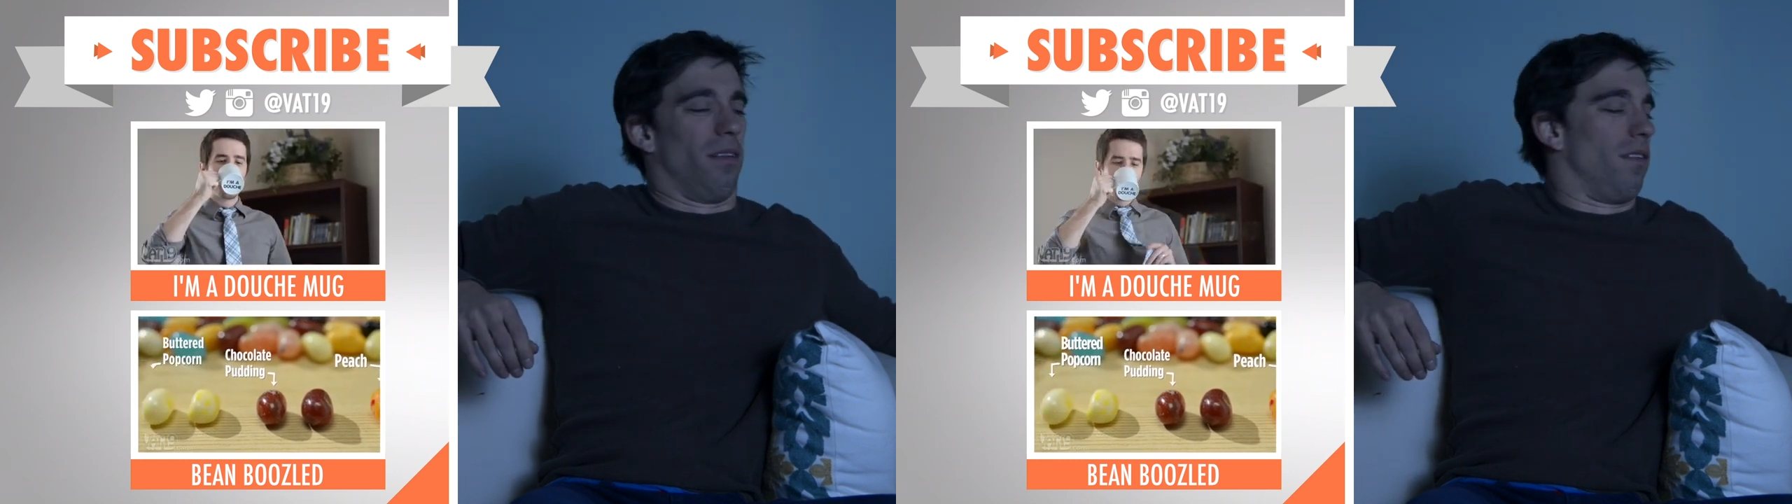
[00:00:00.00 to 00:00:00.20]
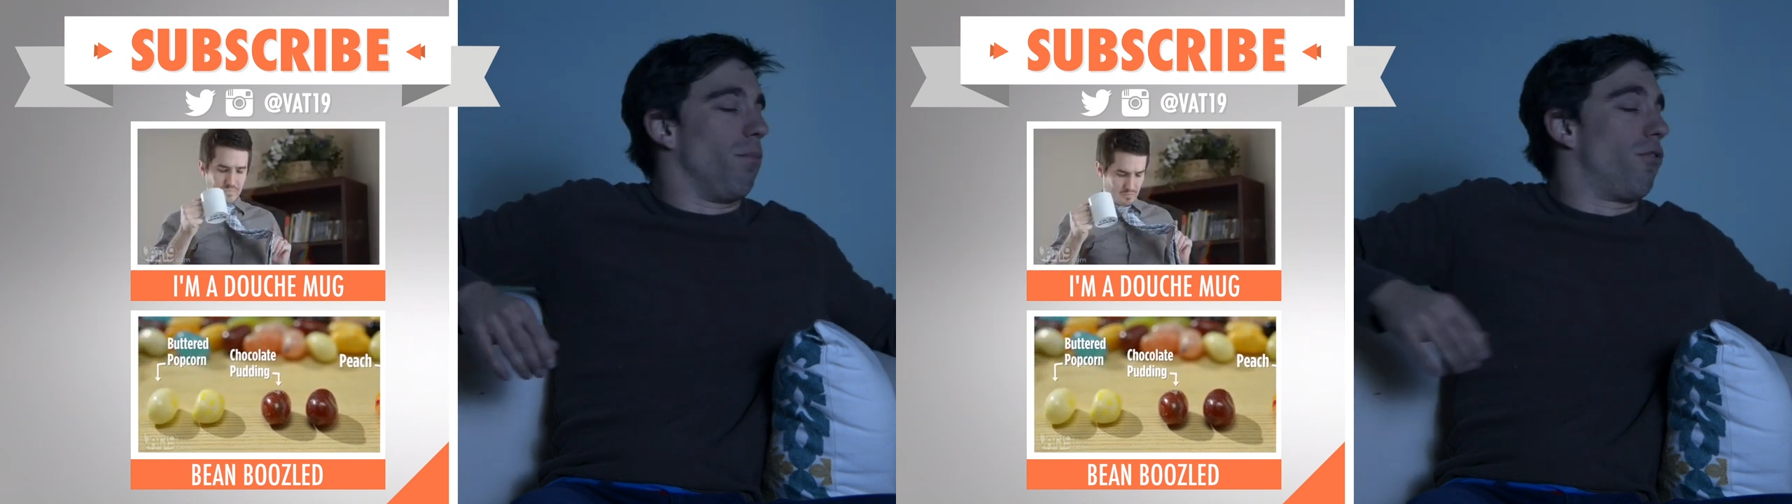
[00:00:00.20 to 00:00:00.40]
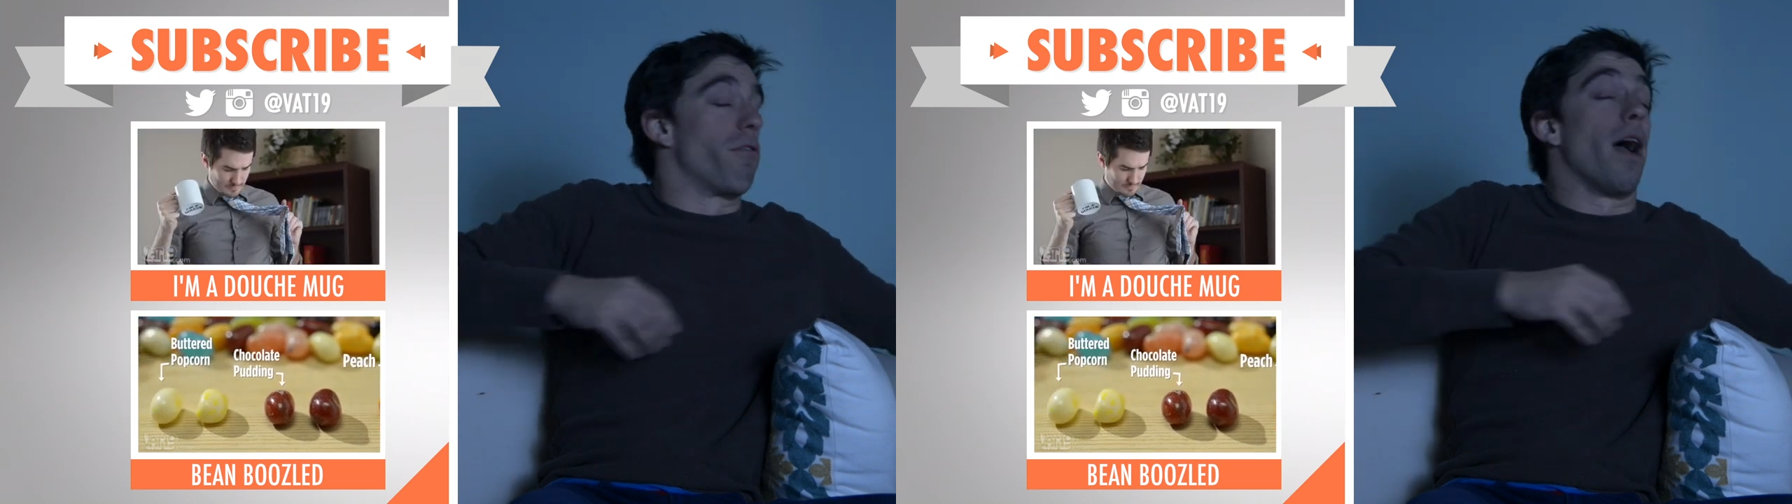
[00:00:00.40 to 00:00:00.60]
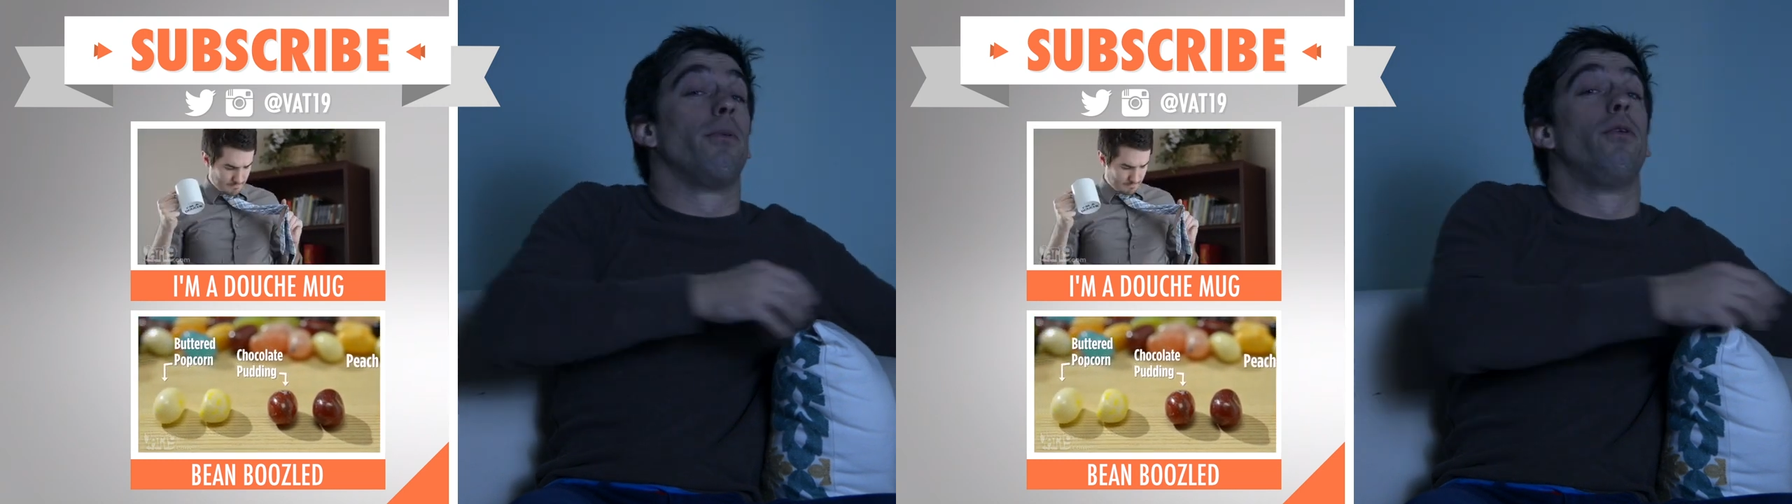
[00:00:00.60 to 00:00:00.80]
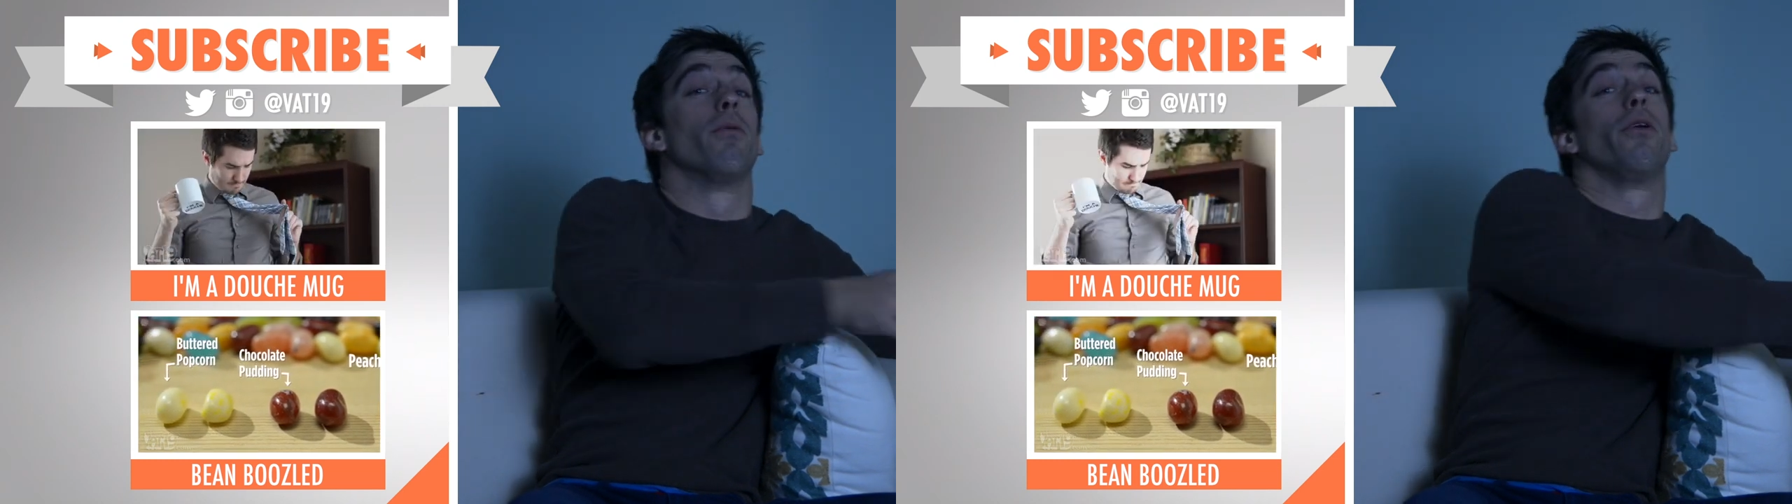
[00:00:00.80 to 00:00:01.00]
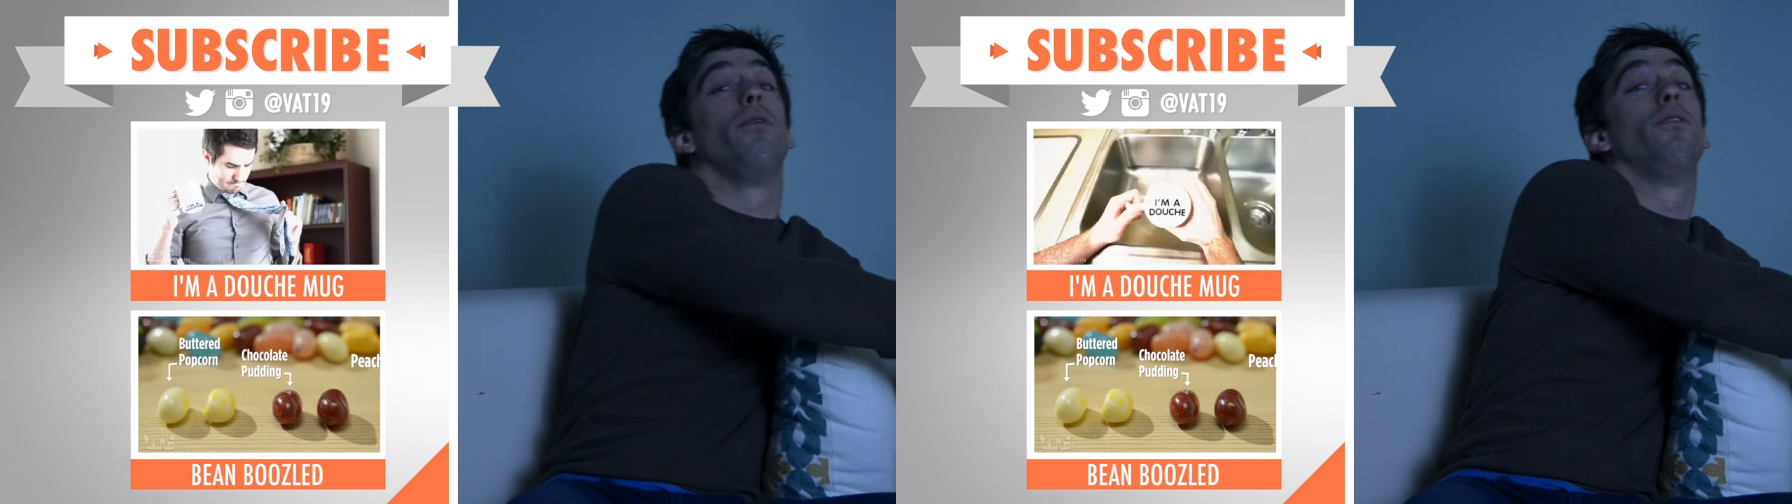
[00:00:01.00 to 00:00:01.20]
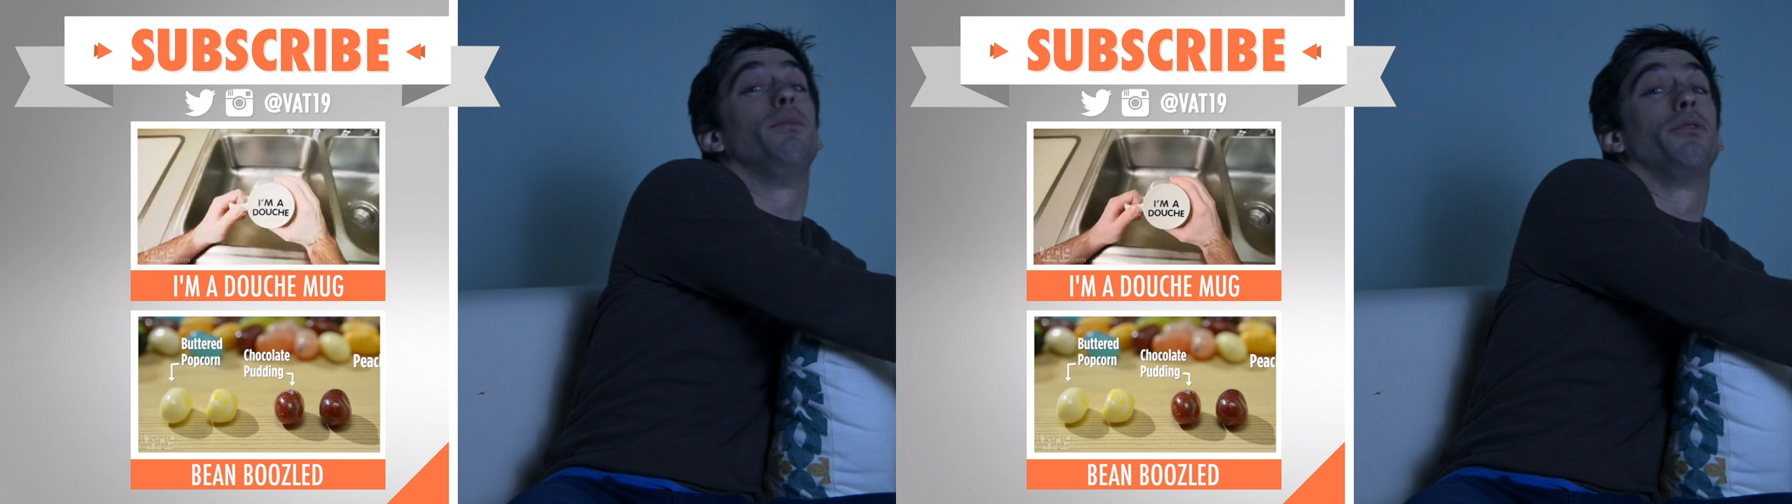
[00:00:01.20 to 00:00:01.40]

Subscribe to our YouTube